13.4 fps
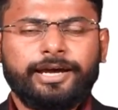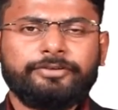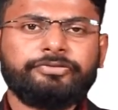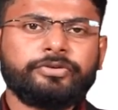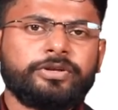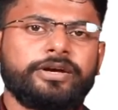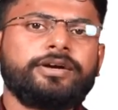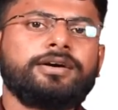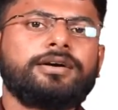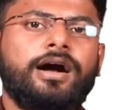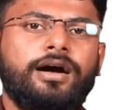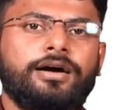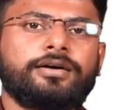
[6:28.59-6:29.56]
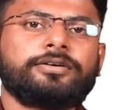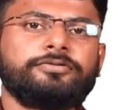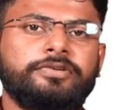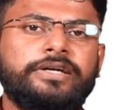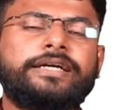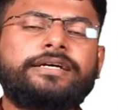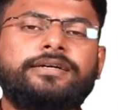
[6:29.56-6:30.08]
If you take a car,
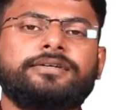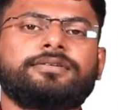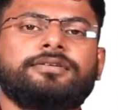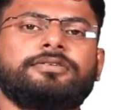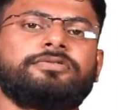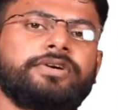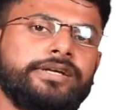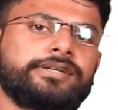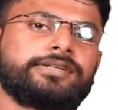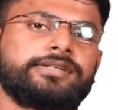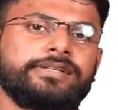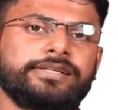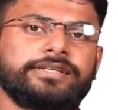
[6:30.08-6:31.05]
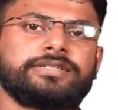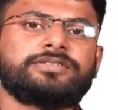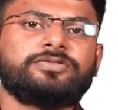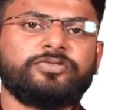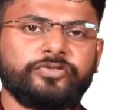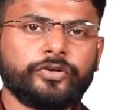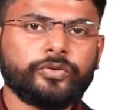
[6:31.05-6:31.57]
a vehicle needs
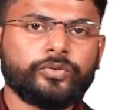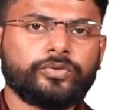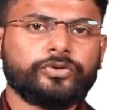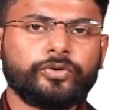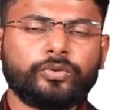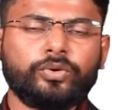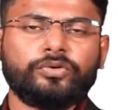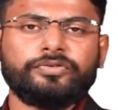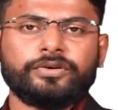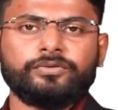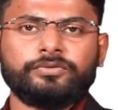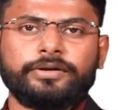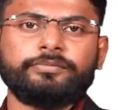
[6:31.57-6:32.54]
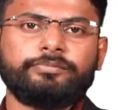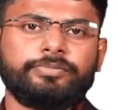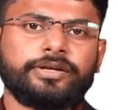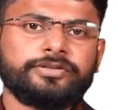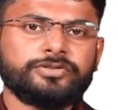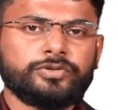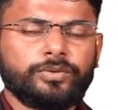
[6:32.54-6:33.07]
fuel to go from one
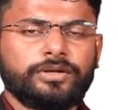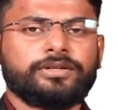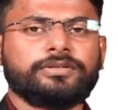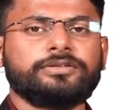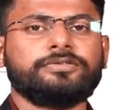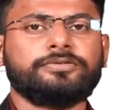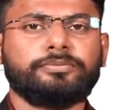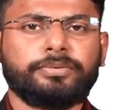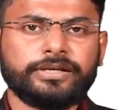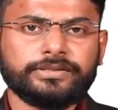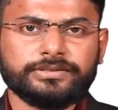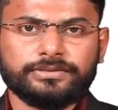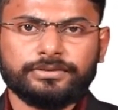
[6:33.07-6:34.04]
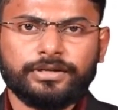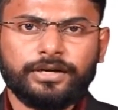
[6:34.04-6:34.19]
place to another place.